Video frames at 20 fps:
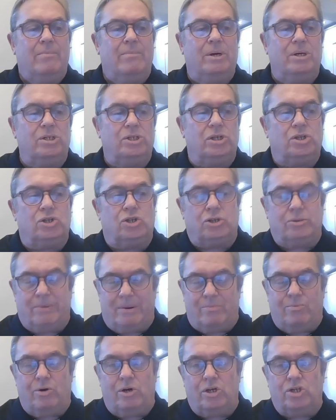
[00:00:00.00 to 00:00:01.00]
but it could have
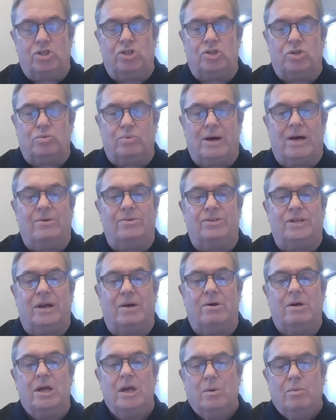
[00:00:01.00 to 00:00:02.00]
been worse as well.
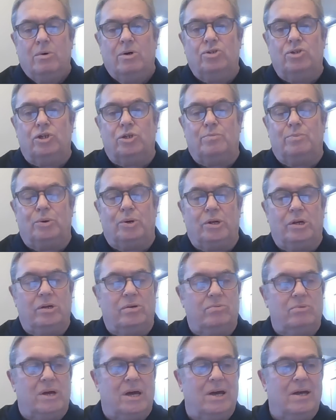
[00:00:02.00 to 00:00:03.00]
So we'll just put
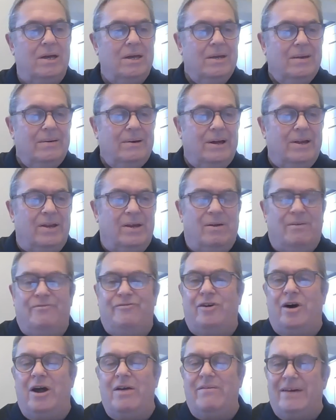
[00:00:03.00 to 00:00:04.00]
a, I don't know,
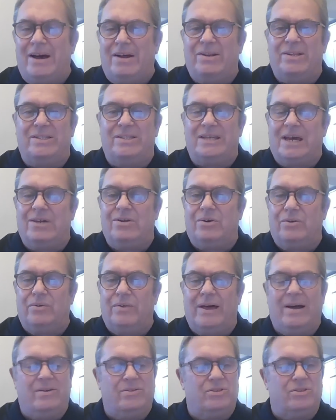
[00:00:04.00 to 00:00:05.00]
5 out of 10
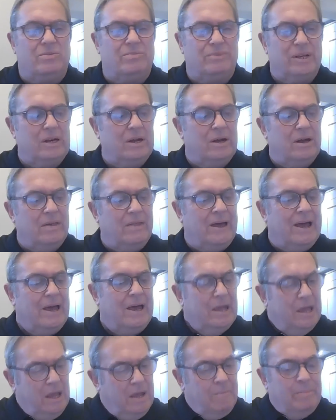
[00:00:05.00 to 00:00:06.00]
on that or something like
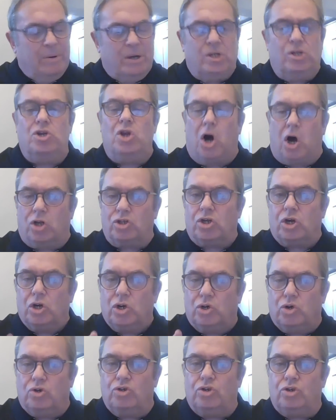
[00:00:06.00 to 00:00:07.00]
that. But not
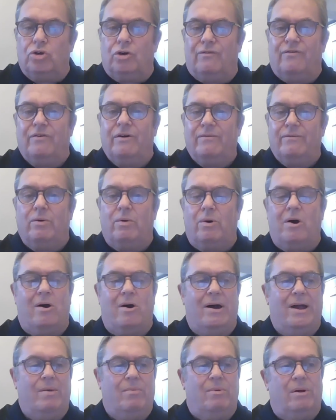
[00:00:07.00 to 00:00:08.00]
good enough for
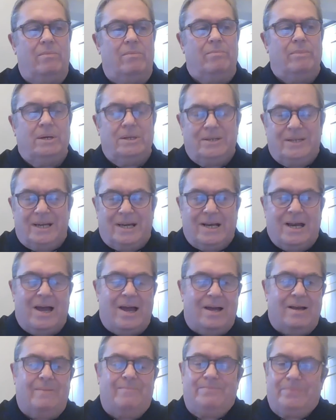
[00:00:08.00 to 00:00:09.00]
I want. But you
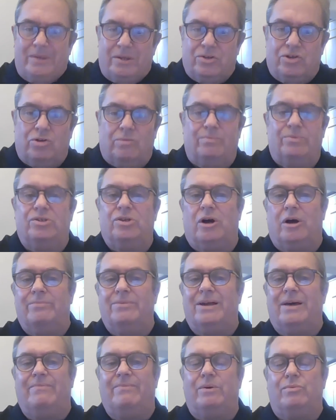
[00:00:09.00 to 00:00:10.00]
can't
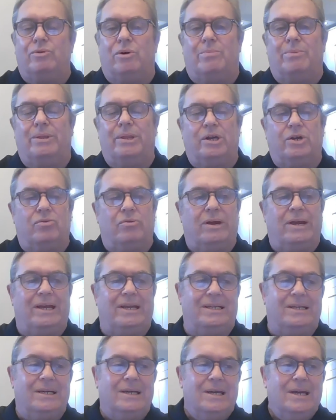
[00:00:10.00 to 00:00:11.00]
sometimes have the rub of the
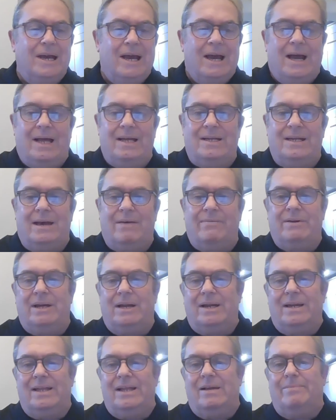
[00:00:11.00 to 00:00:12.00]
green and having
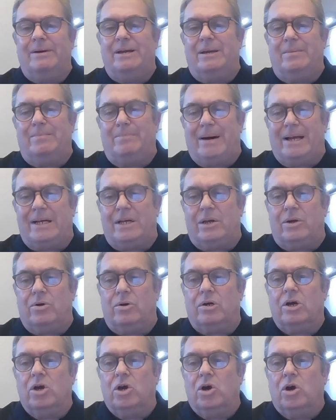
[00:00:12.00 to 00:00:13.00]
a little bit of bad
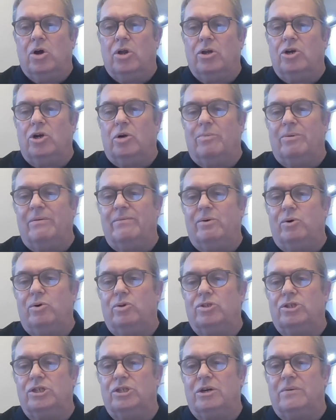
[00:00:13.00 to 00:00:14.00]
luck on a couple of
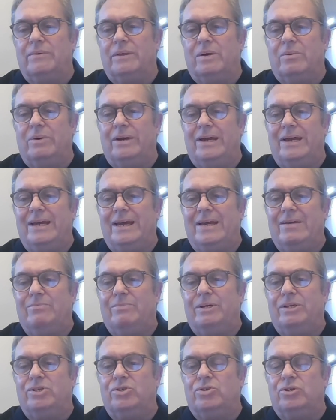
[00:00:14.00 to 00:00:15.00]
horses over the
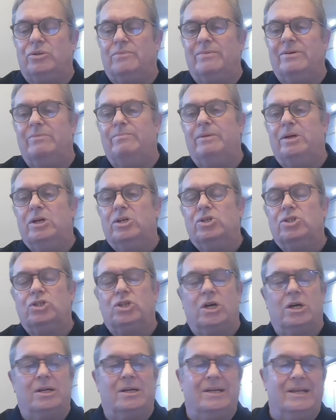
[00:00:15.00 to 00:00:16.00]
weekend, which could have been
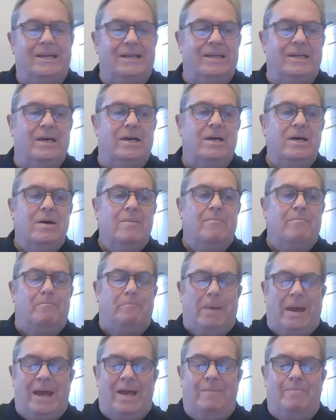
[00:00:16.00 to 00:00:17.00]
certainly
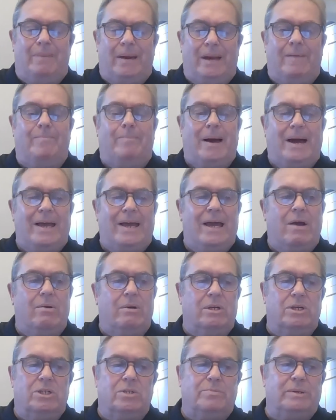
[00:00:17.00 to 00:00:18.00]
big, big
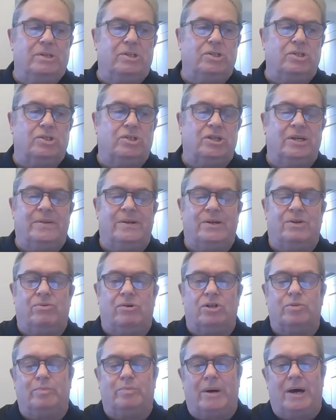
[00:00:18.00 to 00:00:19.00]
payolas, but just hit the
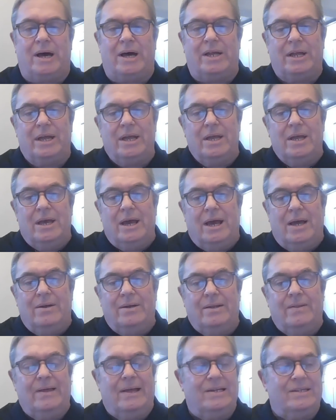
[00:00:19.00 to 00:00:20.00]
crossbar,
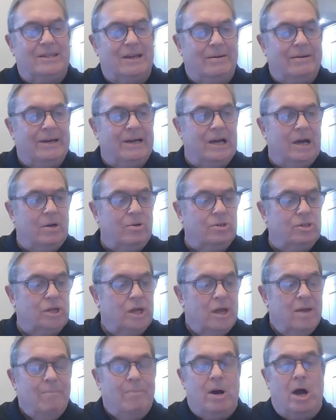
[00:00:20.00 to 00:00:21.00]
and that's how it goes.
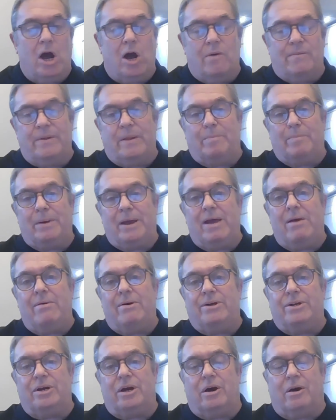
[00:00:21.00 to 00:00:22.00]
But over the
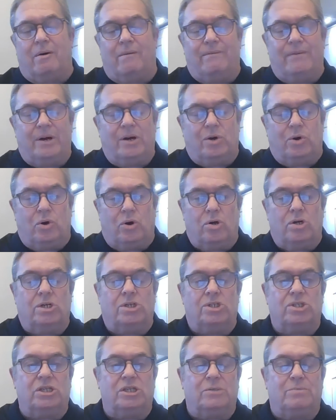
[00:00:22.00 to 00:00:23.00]
period of
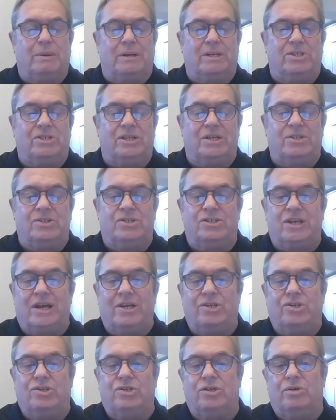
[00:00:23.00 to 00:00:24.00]
August, it's been
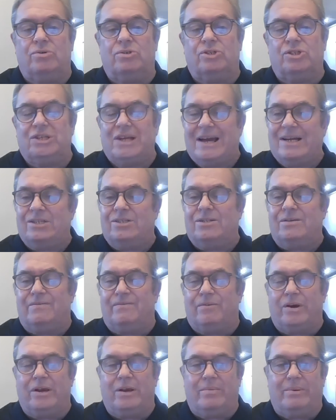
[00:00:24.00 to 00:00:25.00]
sensational. Stacks of
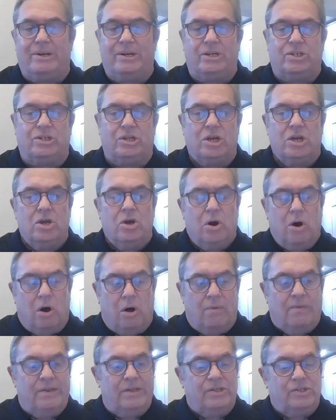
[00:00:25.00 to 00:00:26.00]
free winners
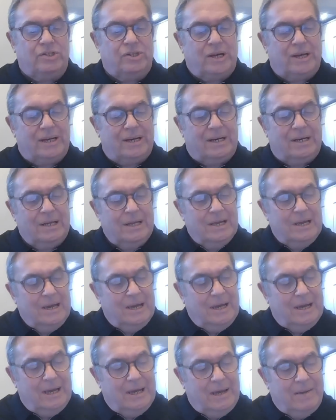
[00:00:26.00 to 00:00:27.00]
on this channel,
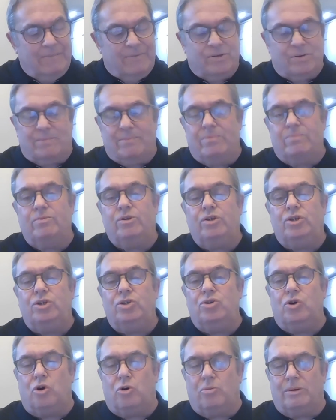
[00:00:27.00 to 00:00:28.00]
some
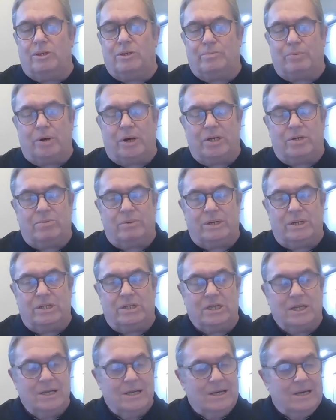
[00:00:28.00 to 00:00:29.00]
enormous price winners,